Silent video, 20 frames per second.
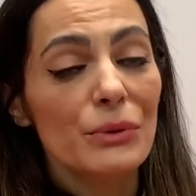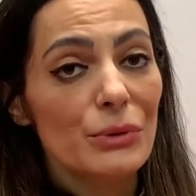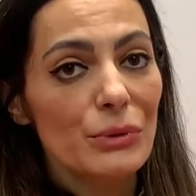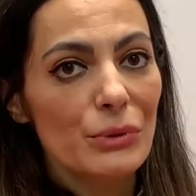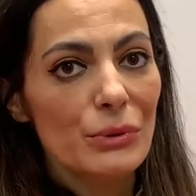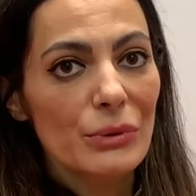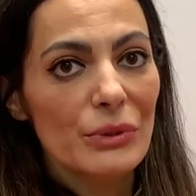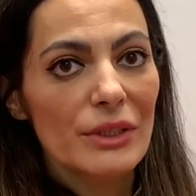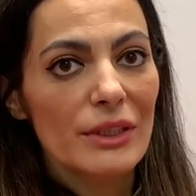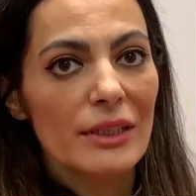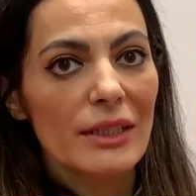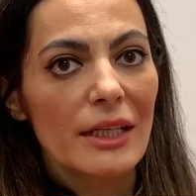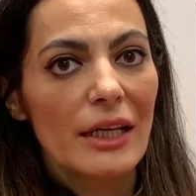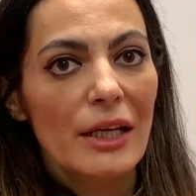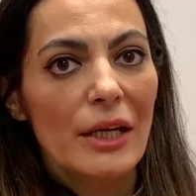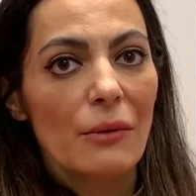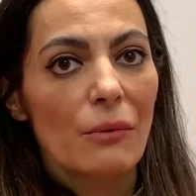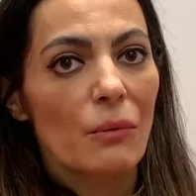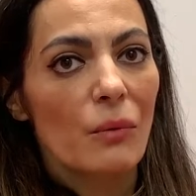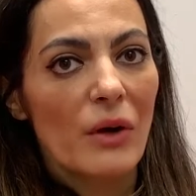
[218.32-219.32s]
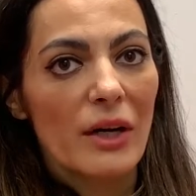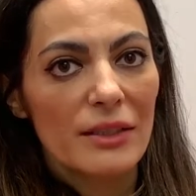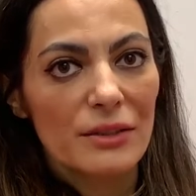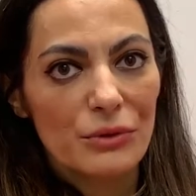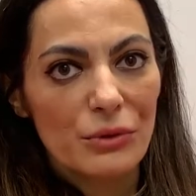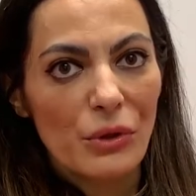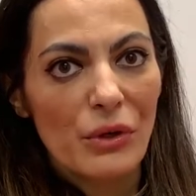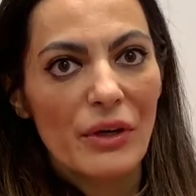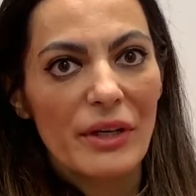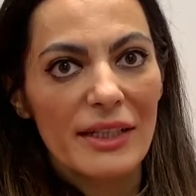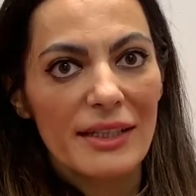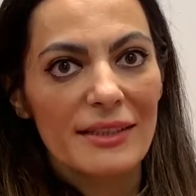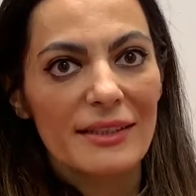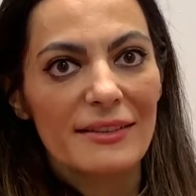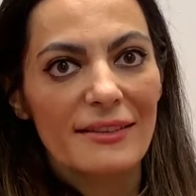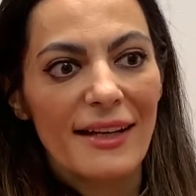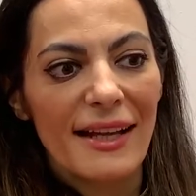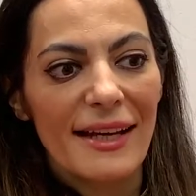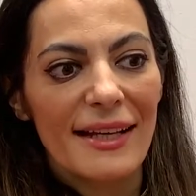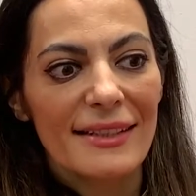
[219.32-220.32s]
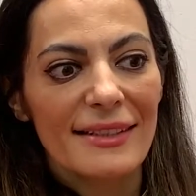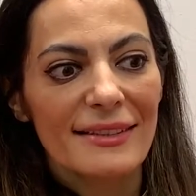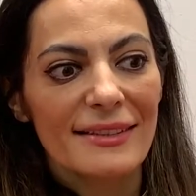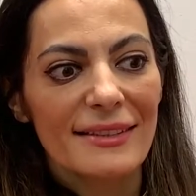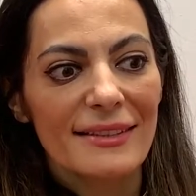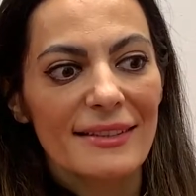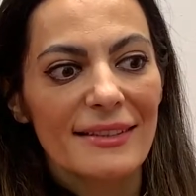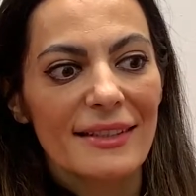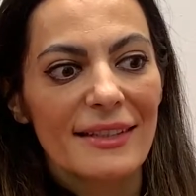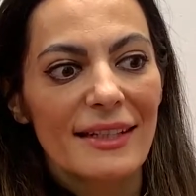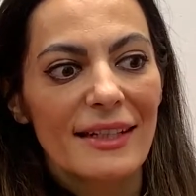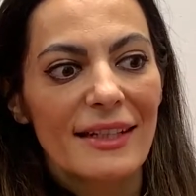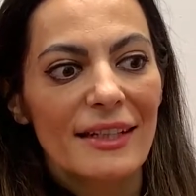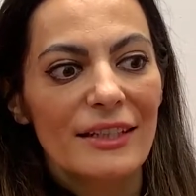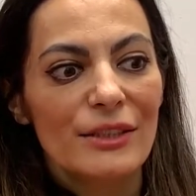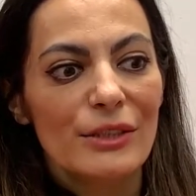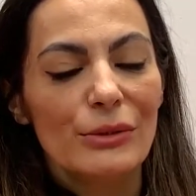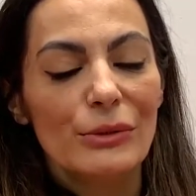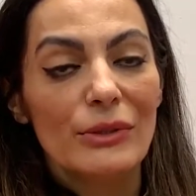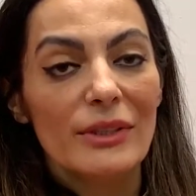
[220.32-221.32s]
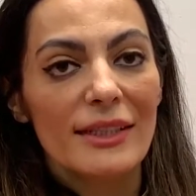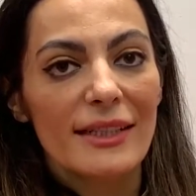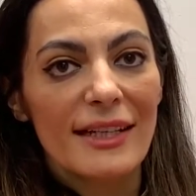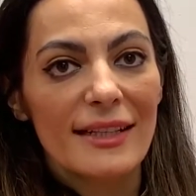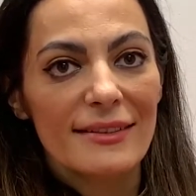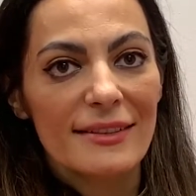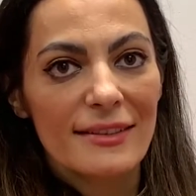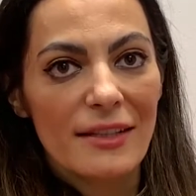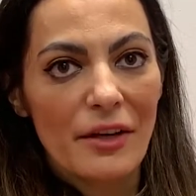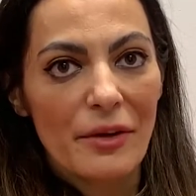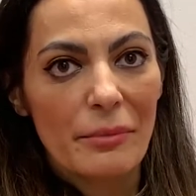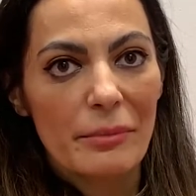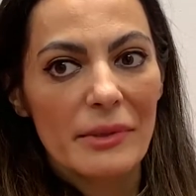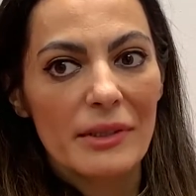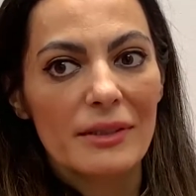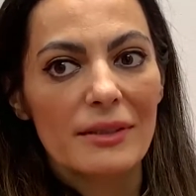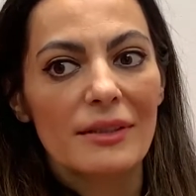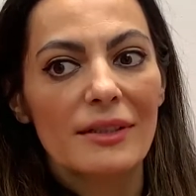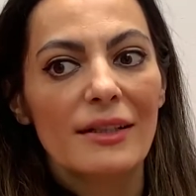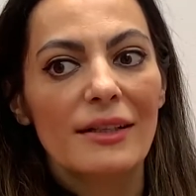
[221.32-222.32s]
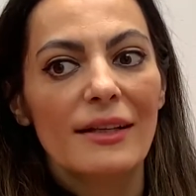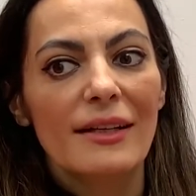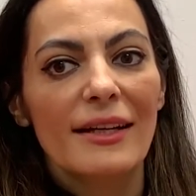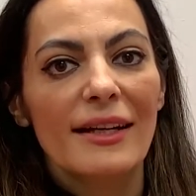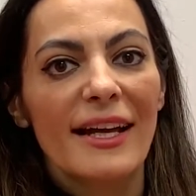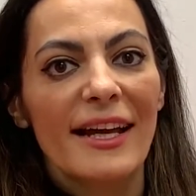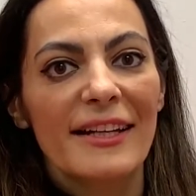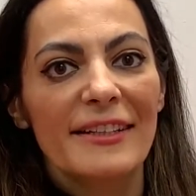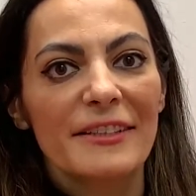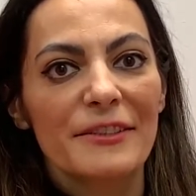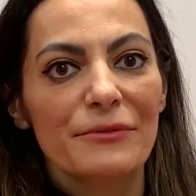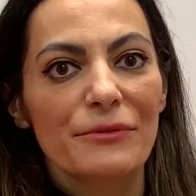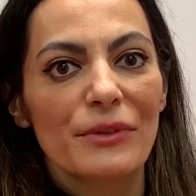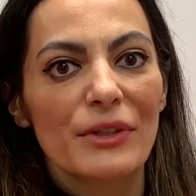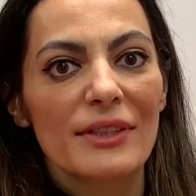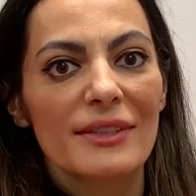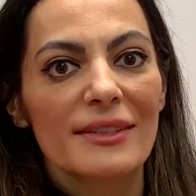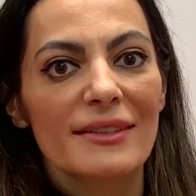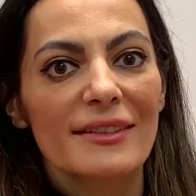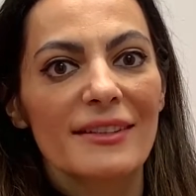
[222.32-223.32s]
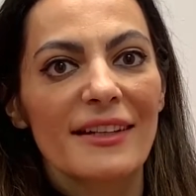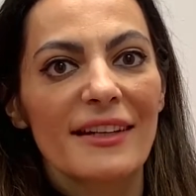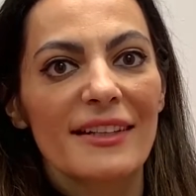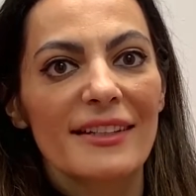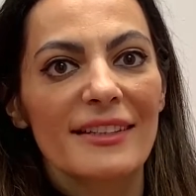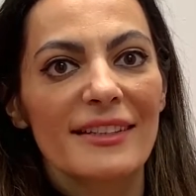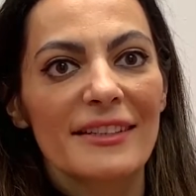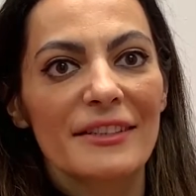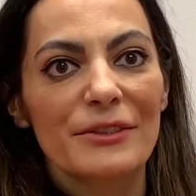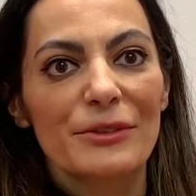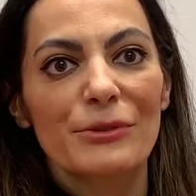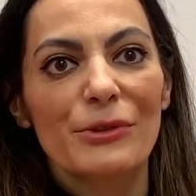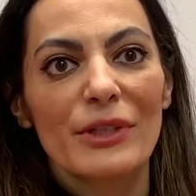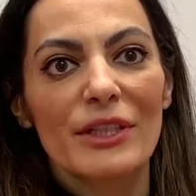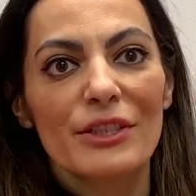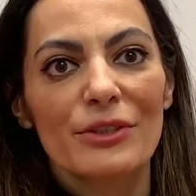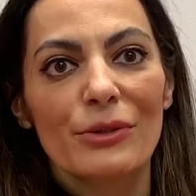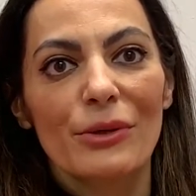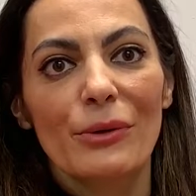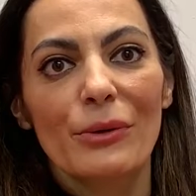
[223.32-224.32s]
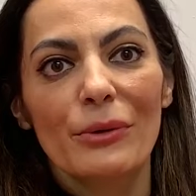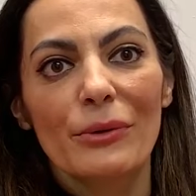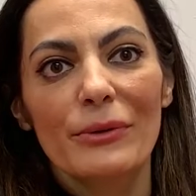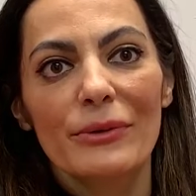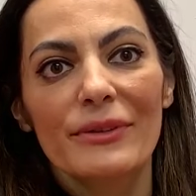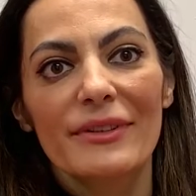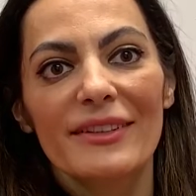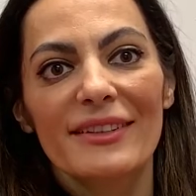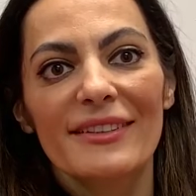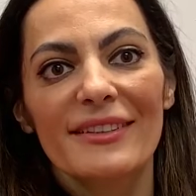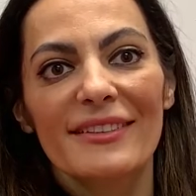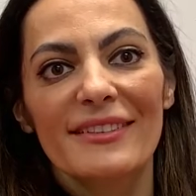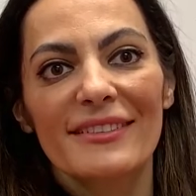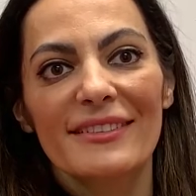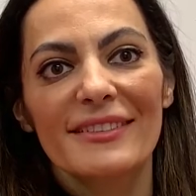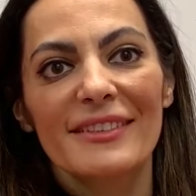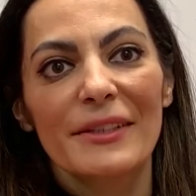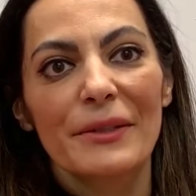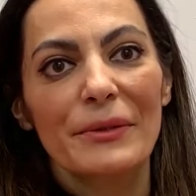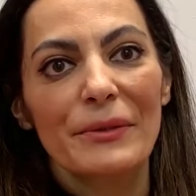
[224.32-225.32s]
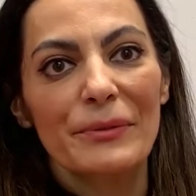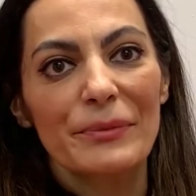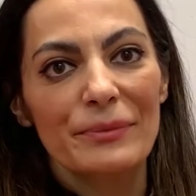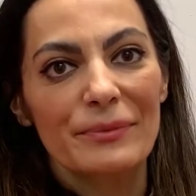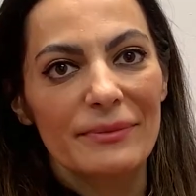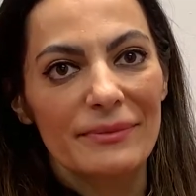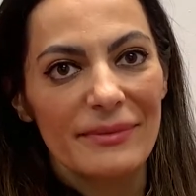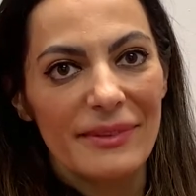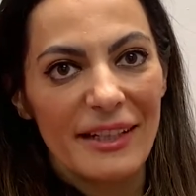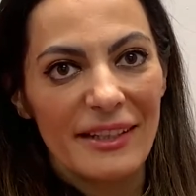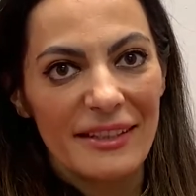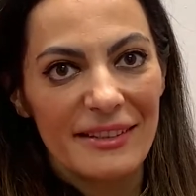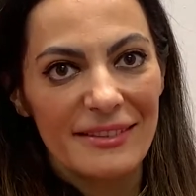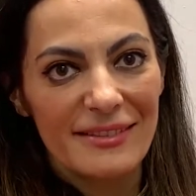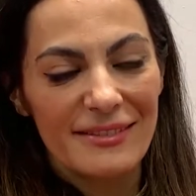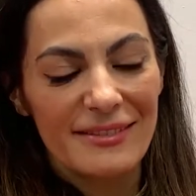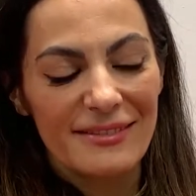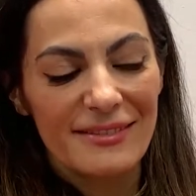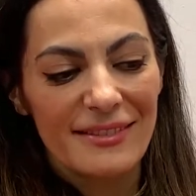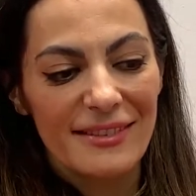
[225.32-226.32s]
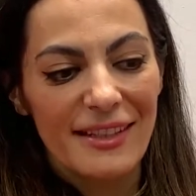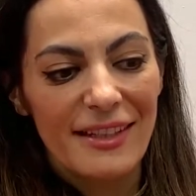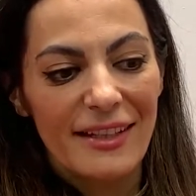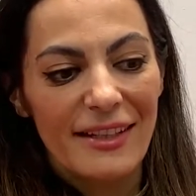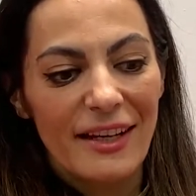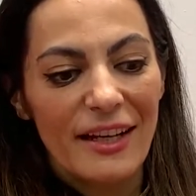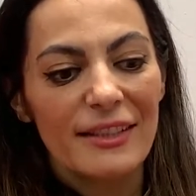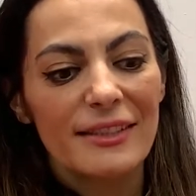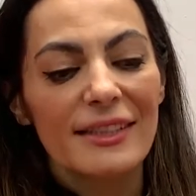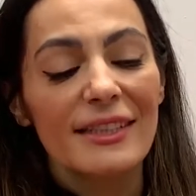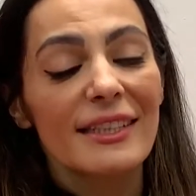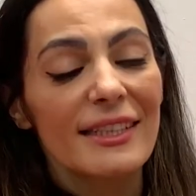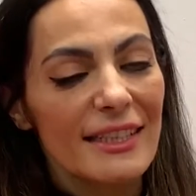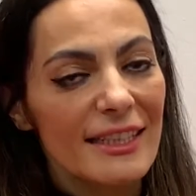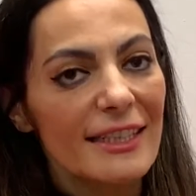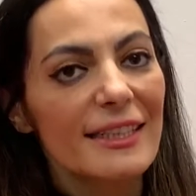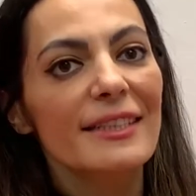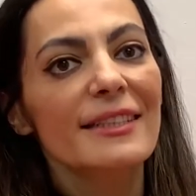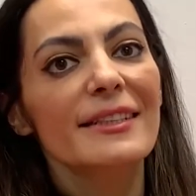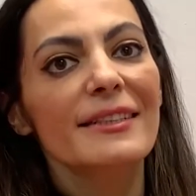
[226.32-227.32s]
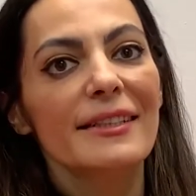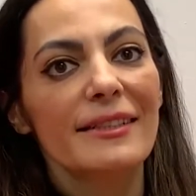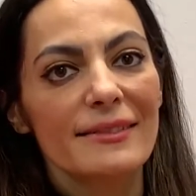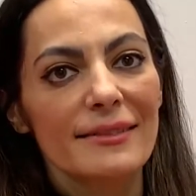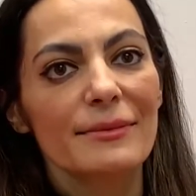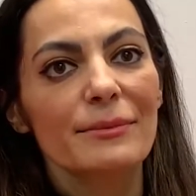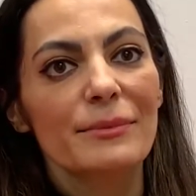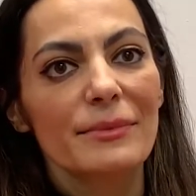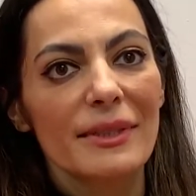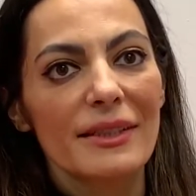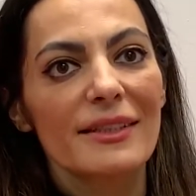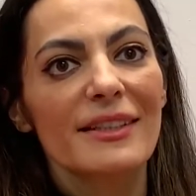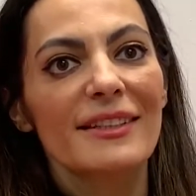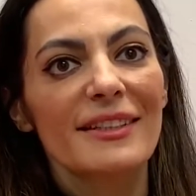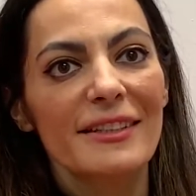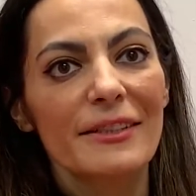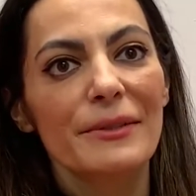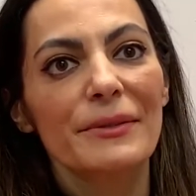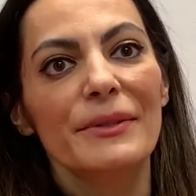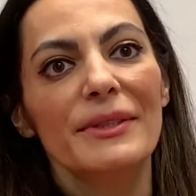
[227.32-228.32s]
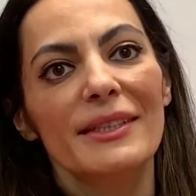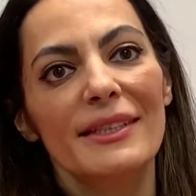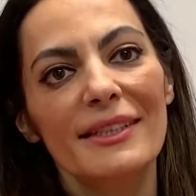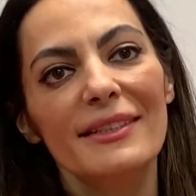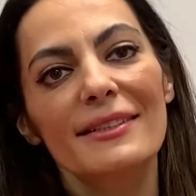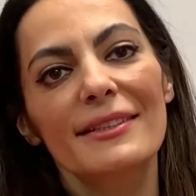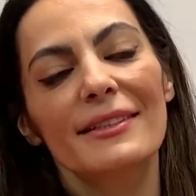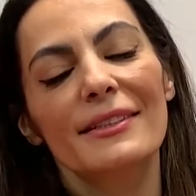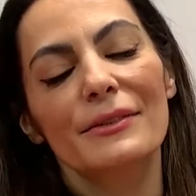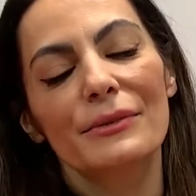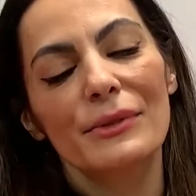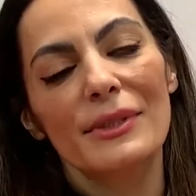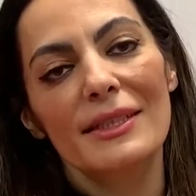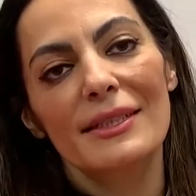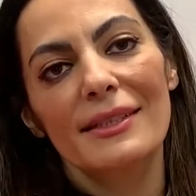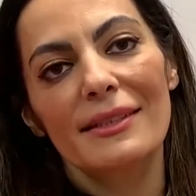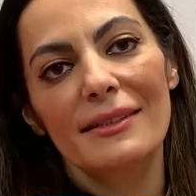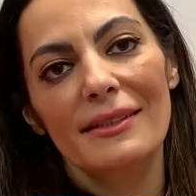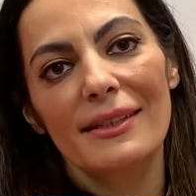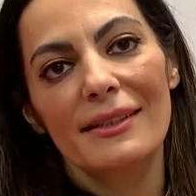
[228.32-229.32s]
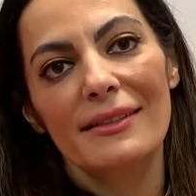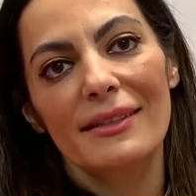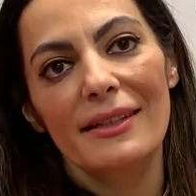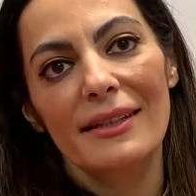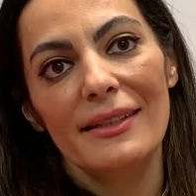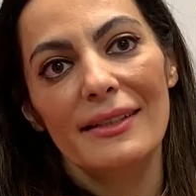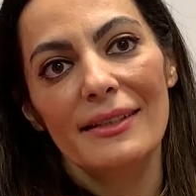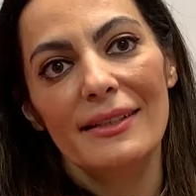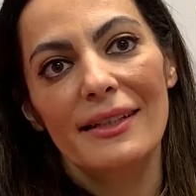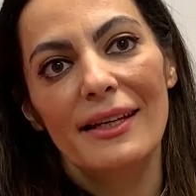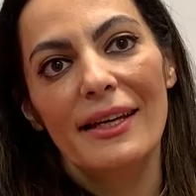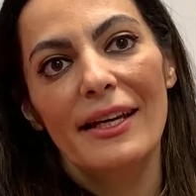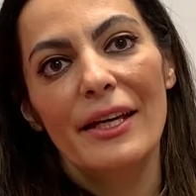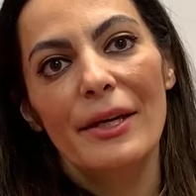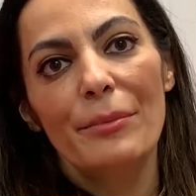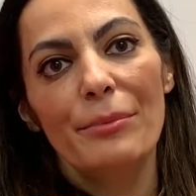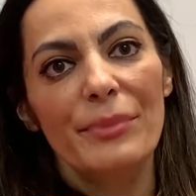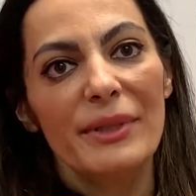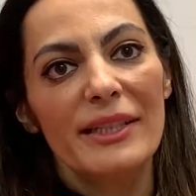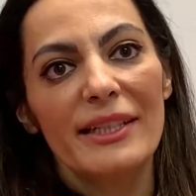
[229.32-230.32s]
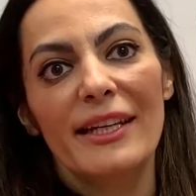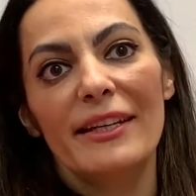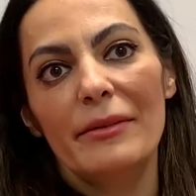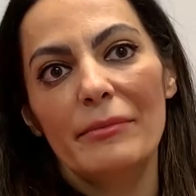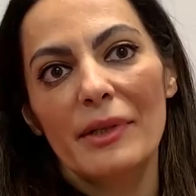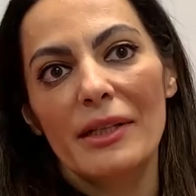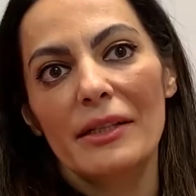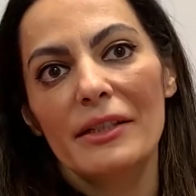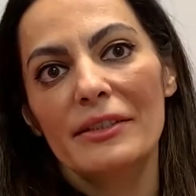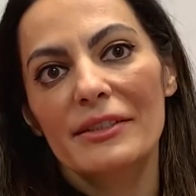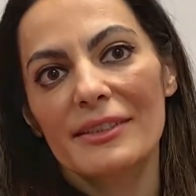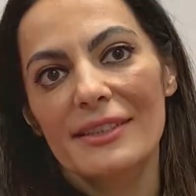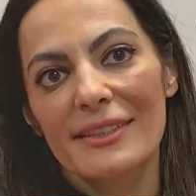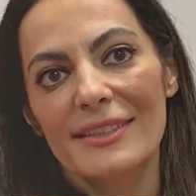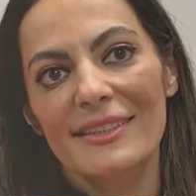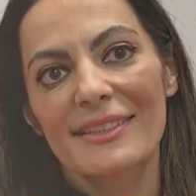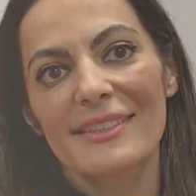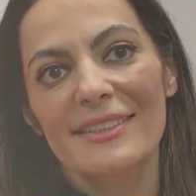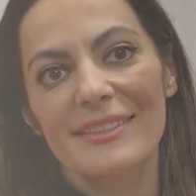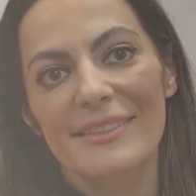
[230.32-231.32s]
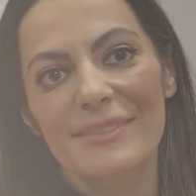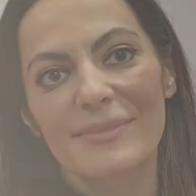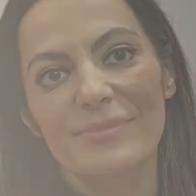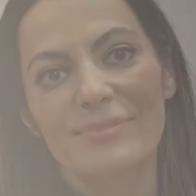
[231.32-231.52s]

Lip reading: took one drawing class during that summer, and it was like a threshold. So I think he's the reason that I became an artist.